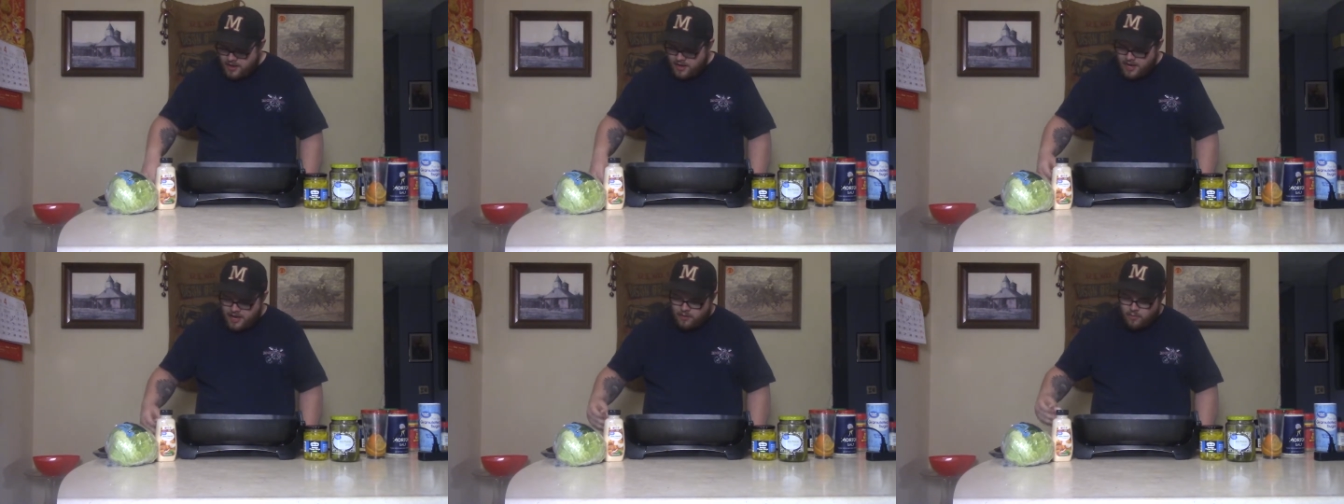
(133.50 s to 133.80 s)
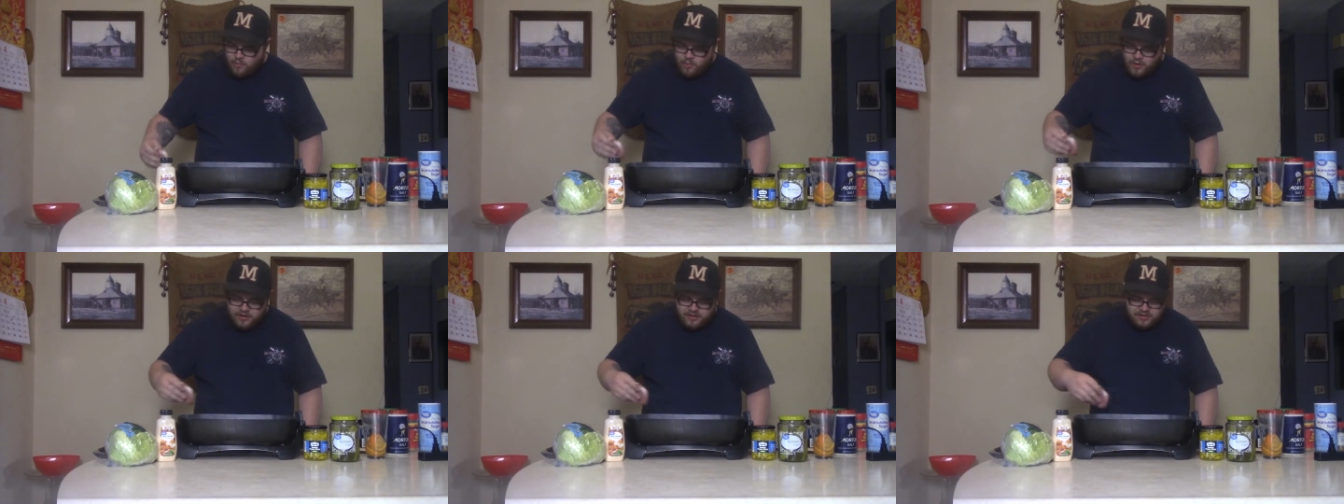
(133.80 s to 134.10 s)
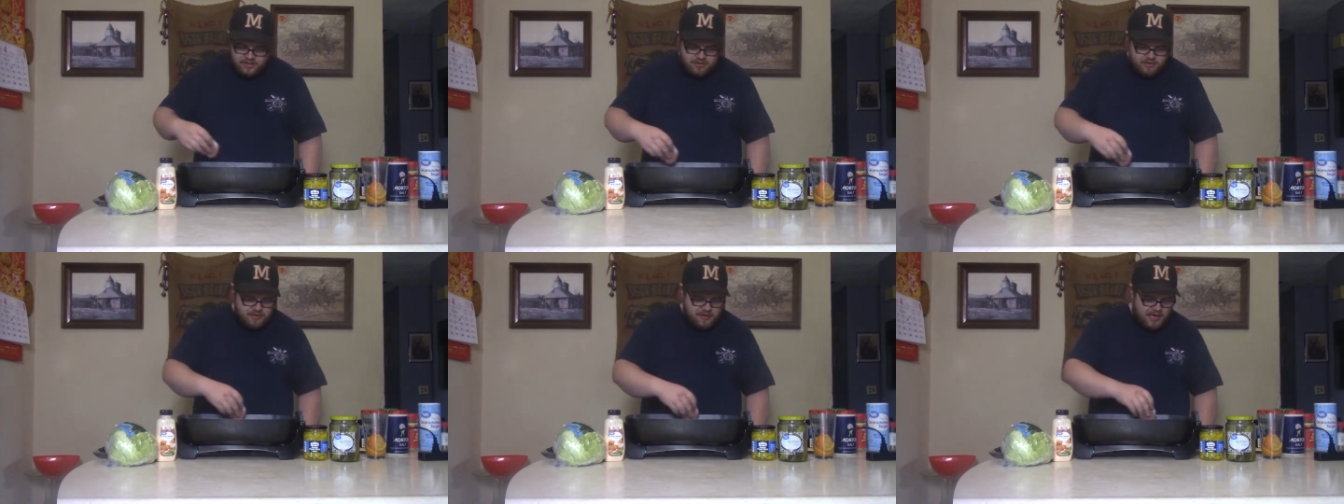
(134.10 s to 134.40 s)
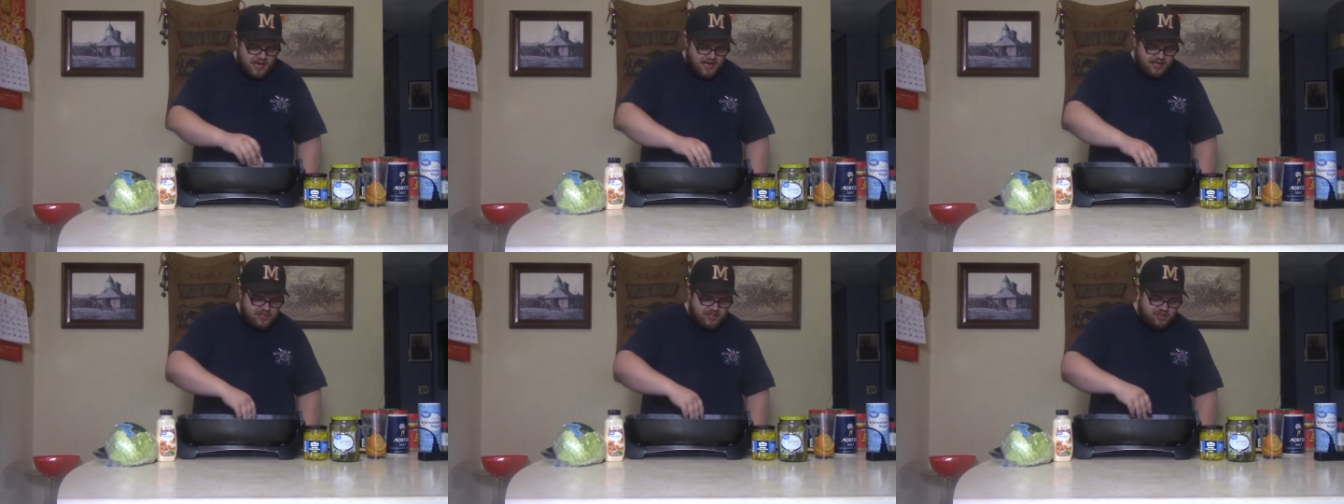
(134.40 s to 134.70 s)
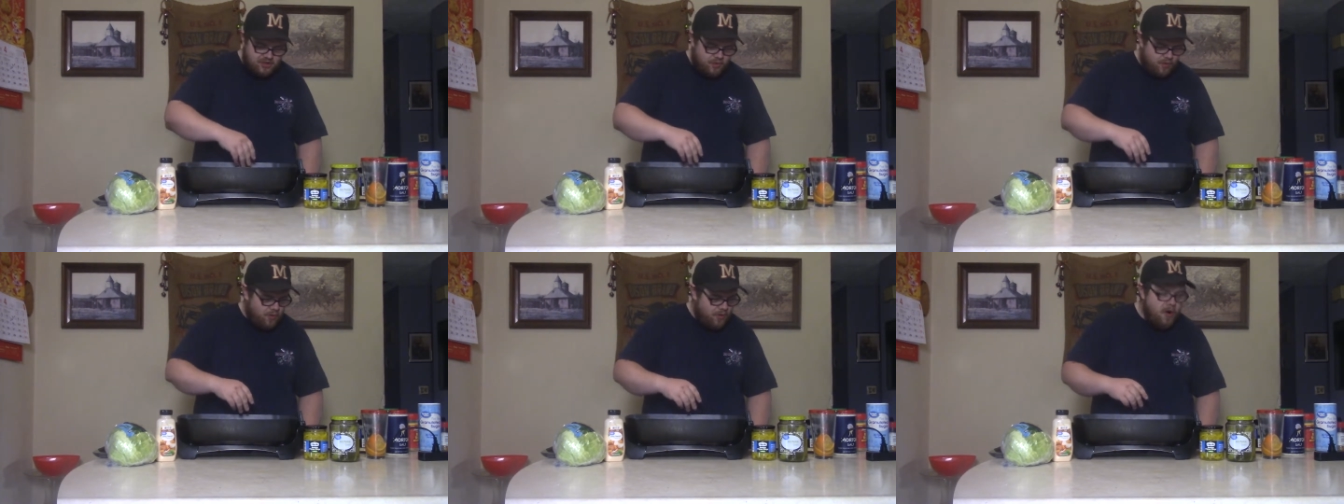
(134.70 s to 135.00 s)
And once you got
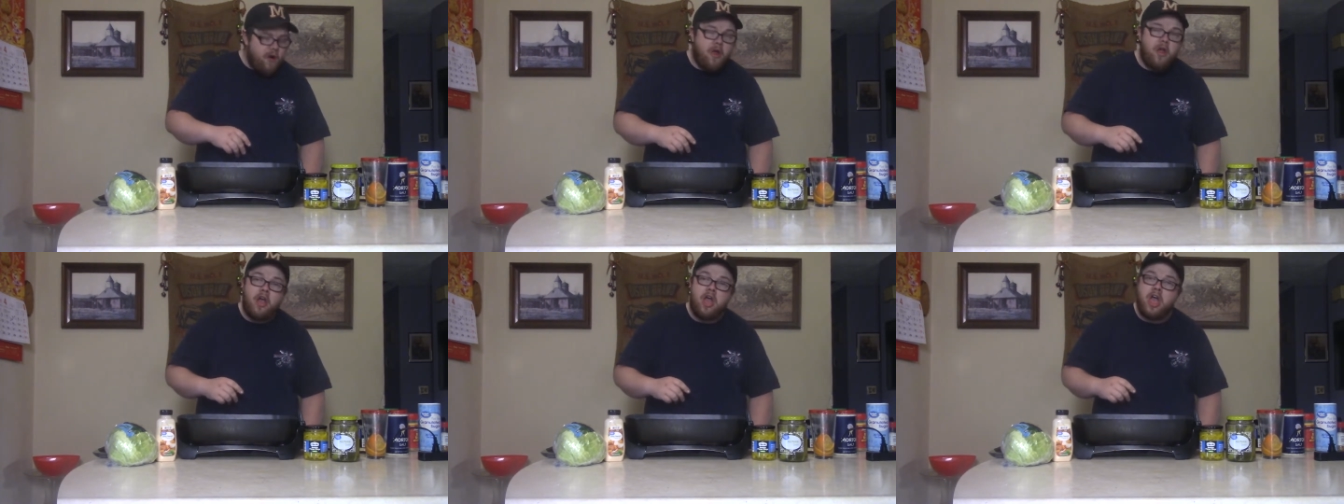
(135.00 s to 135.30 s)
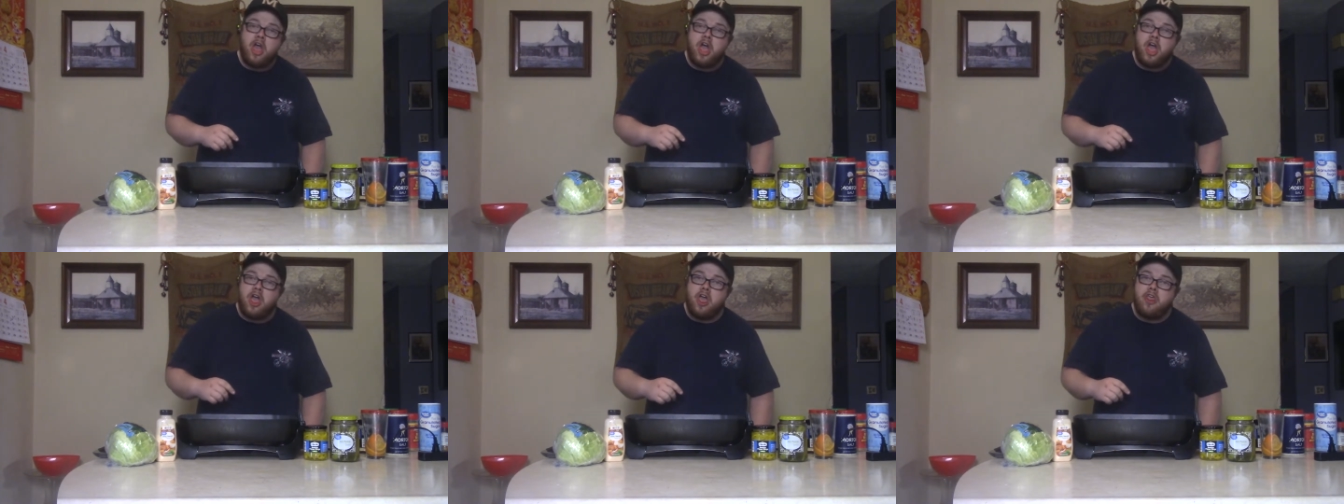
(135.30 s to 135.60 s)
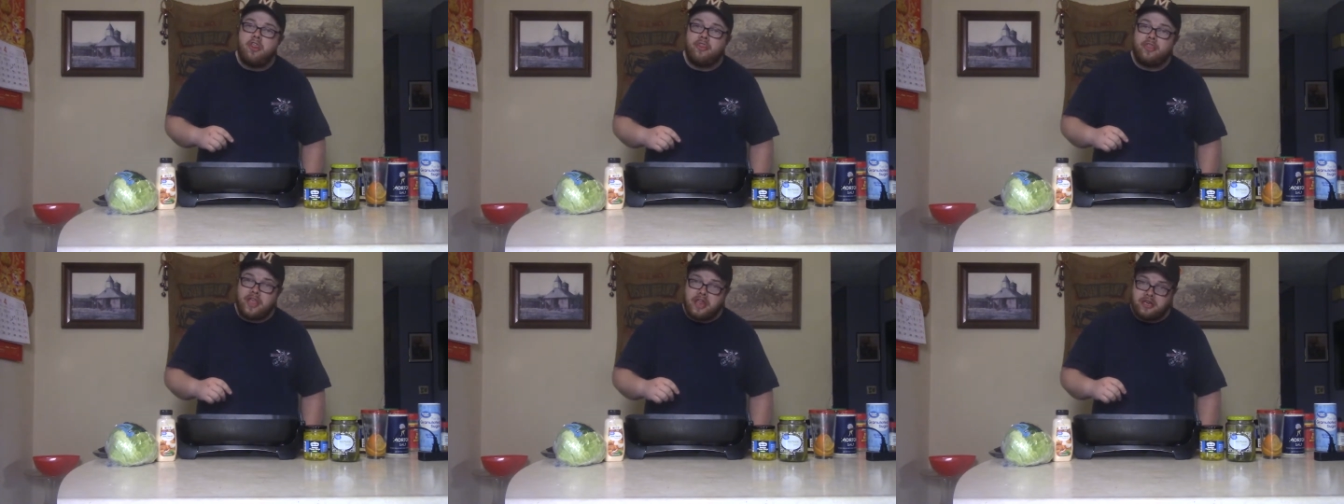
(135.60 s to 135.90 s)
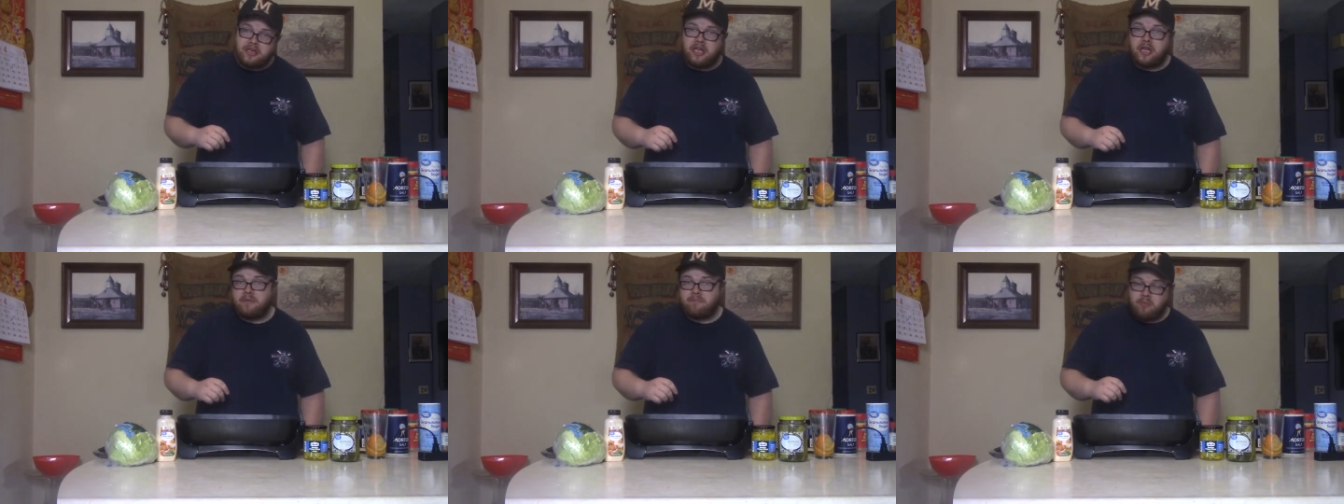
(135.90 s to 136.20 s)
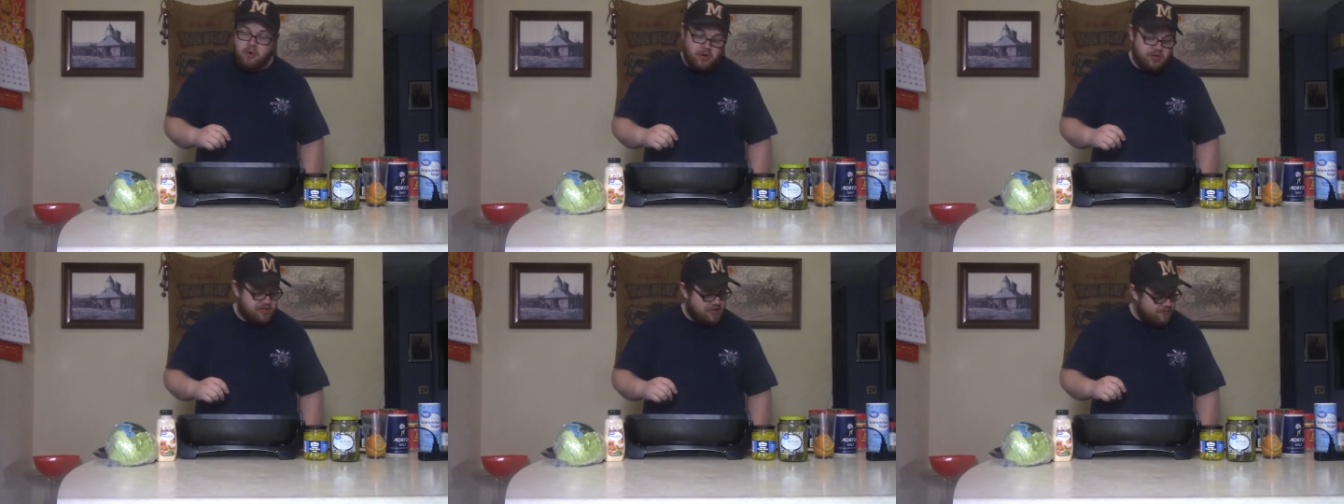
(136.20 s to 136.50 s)
your thing and
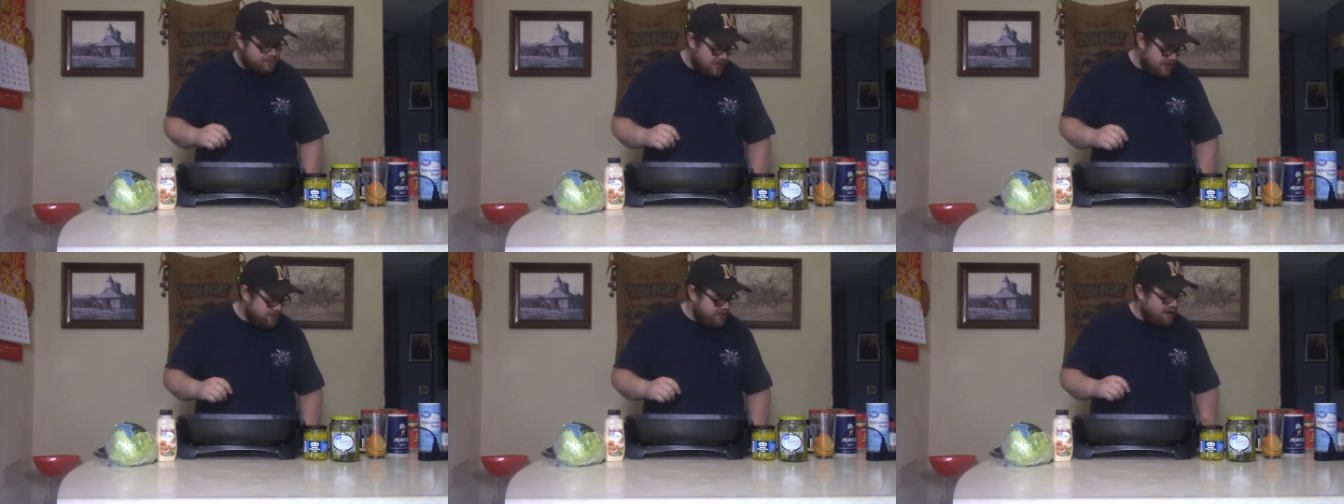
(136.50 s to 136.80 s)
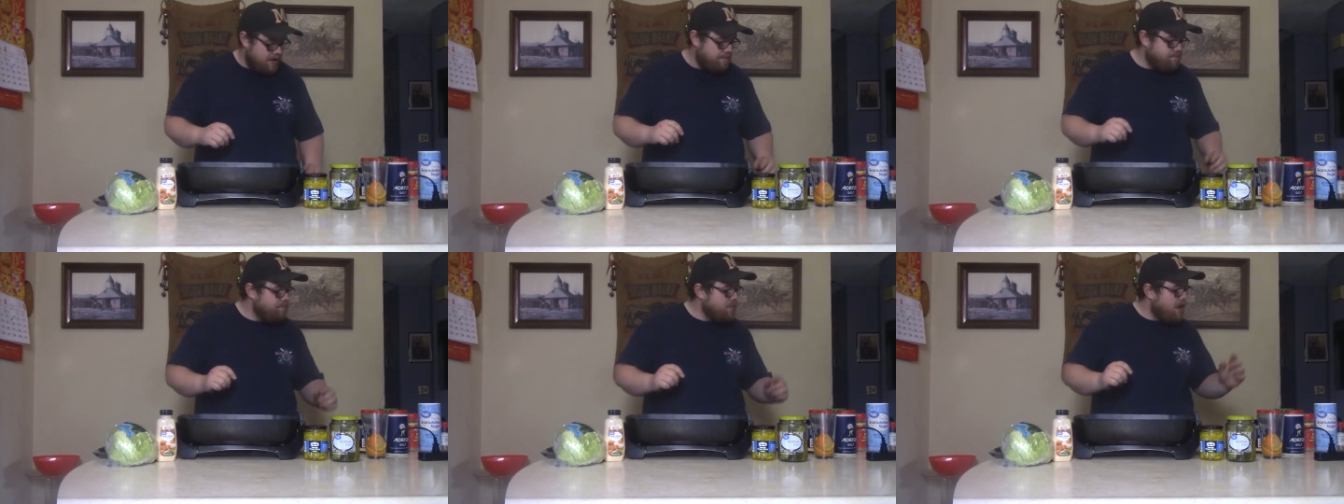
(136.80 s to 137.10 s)
pork in there,